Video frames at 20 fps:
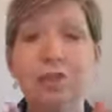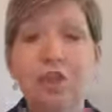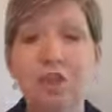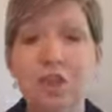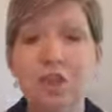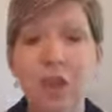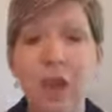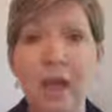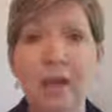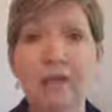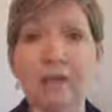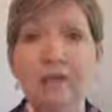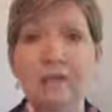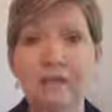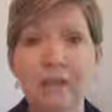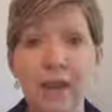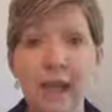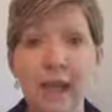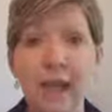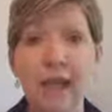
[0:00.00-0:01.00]

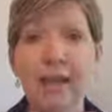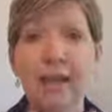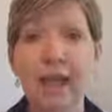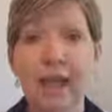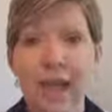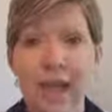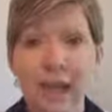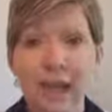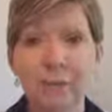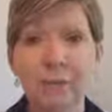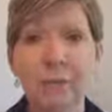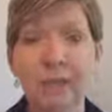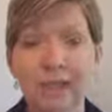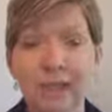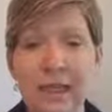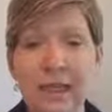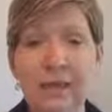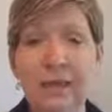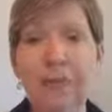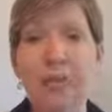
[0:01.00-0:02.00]
just like Adam and
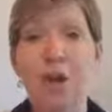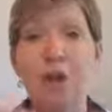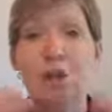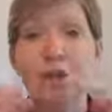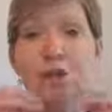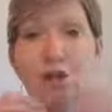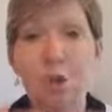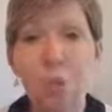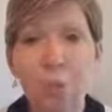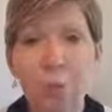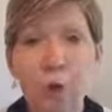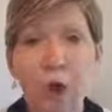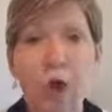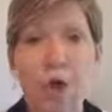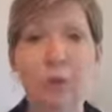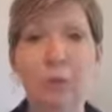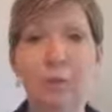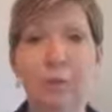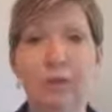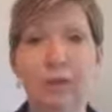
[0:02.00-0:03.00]
Eve, to
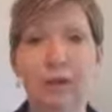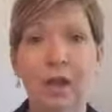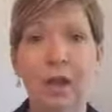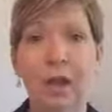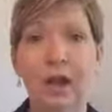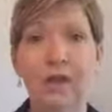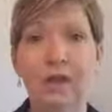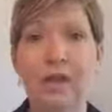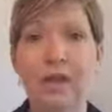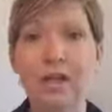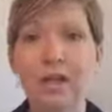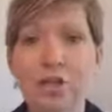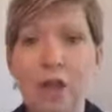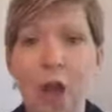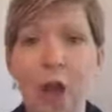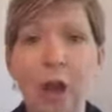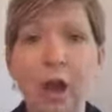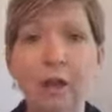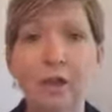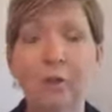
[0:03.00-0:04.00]
walk with God and
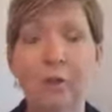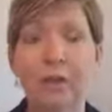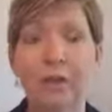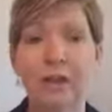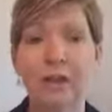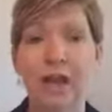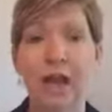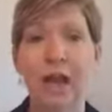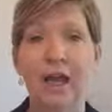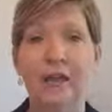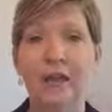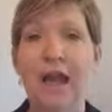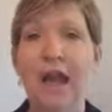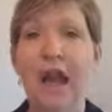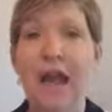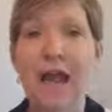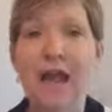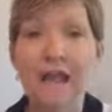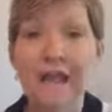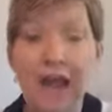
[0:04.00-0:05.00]
talk with God
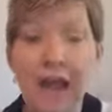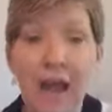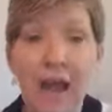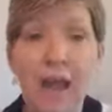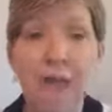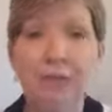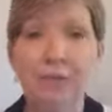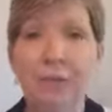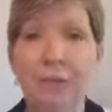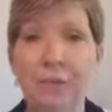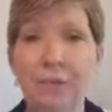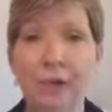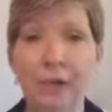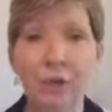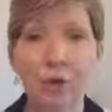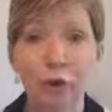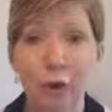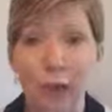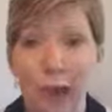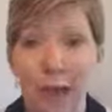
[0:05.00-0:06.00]
and have him
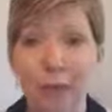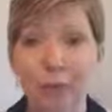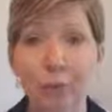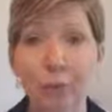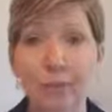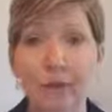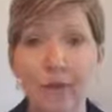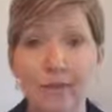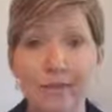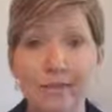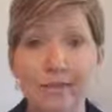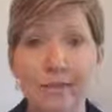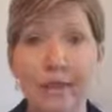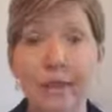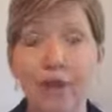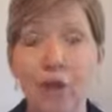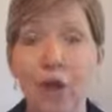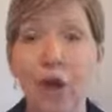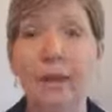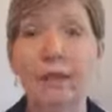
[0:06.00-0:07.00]
interact with us
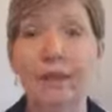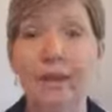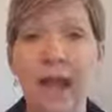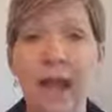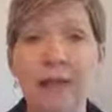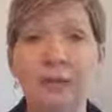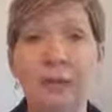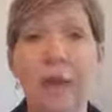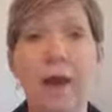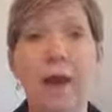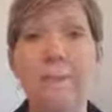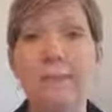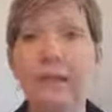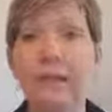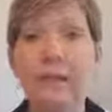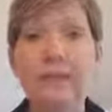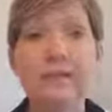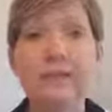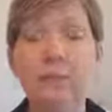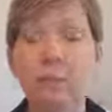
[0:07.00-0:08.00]
in our life,
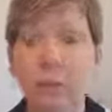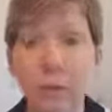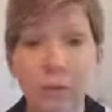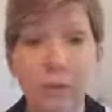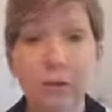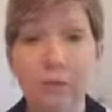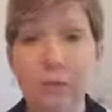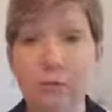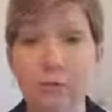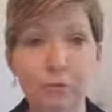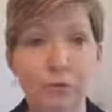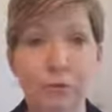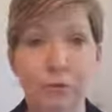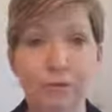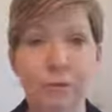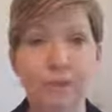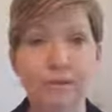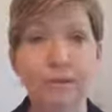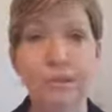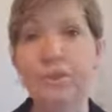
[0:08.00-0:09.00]
because he will give you a
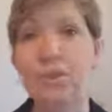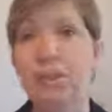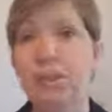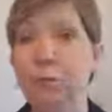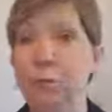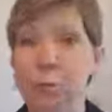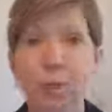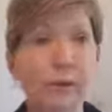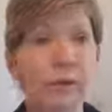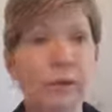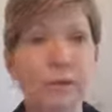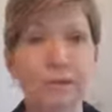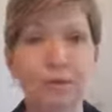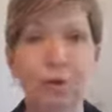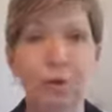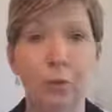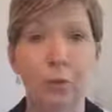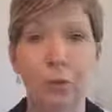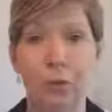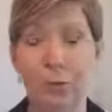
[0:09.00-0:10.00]
message, he will give
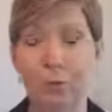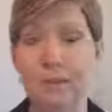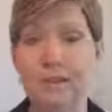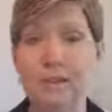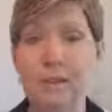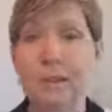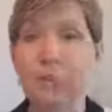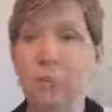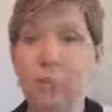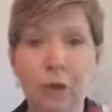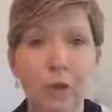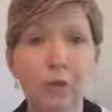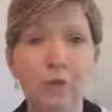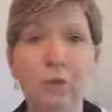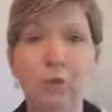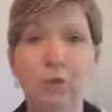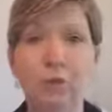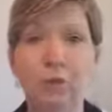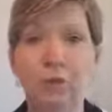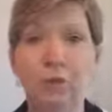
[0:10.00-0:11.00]
you a purpose, and he will
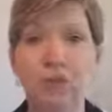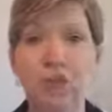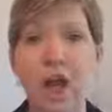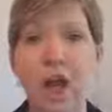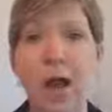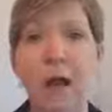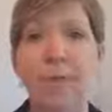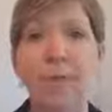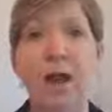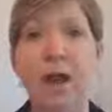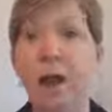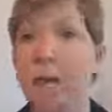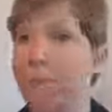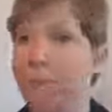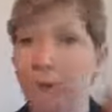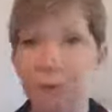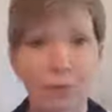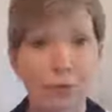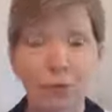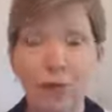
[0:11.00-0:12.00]
give you a job.
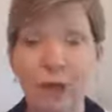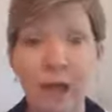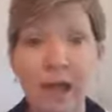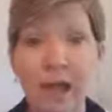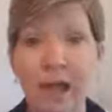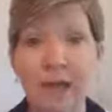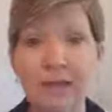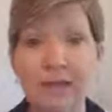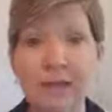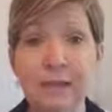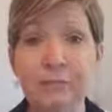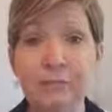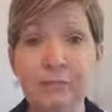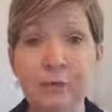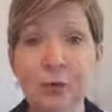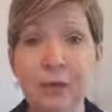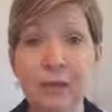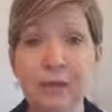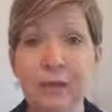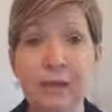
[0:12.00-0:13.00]
But if you're not asking
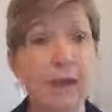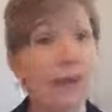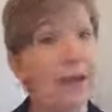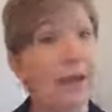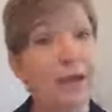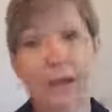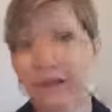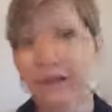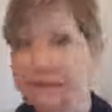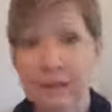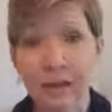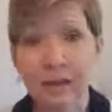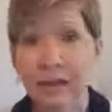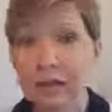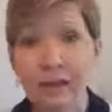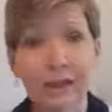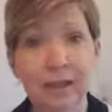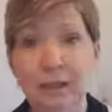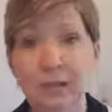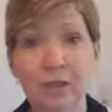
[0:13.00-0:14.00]
for it, he's not
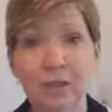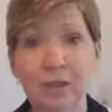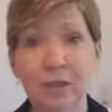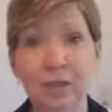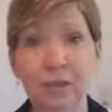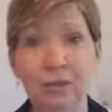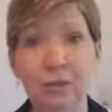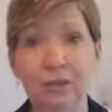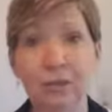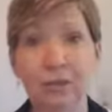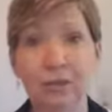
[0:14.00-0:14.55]
going to give it to you.